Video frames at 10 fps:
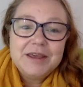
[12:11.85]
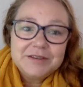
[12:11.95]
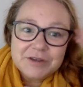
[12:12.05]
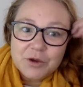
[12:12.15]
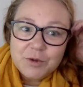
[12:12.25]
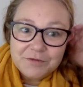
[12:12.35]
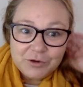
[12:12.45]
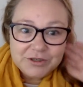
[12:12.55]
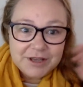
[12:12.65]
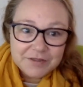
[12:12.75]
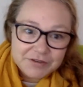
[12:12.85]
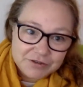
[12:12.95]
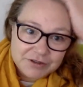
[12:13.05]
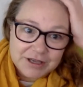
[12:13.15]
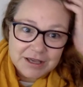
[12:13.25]
So we've looked at
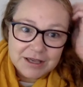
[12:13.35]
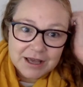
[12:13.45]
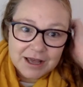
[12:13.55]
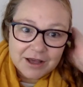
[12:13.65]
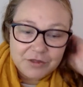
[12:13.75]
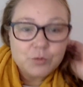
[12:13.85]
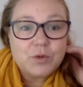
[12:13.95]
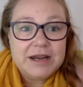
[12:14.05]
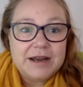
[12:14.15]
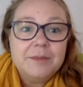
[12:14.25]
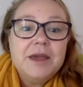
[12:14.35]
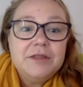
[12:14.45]
the reader,